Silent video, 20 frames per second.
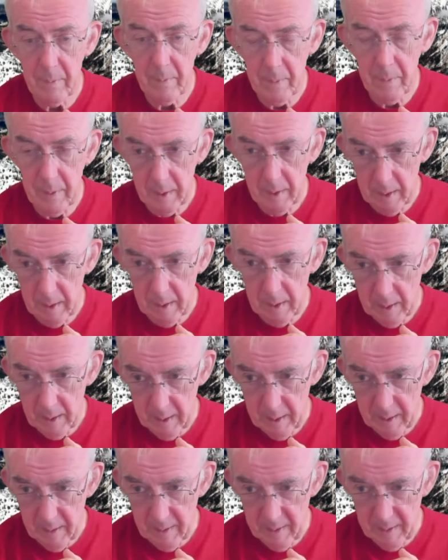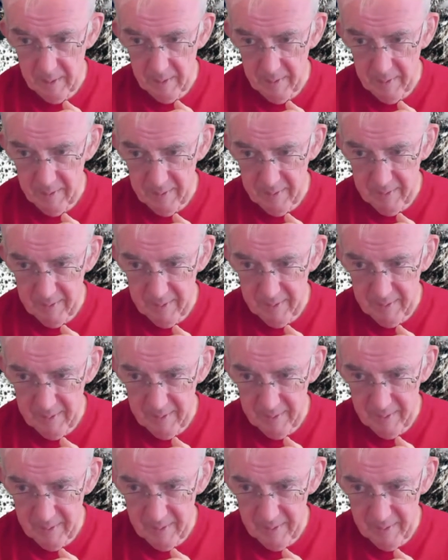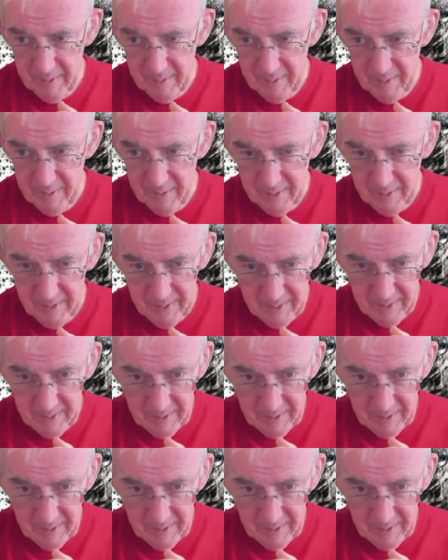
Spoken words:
(silent)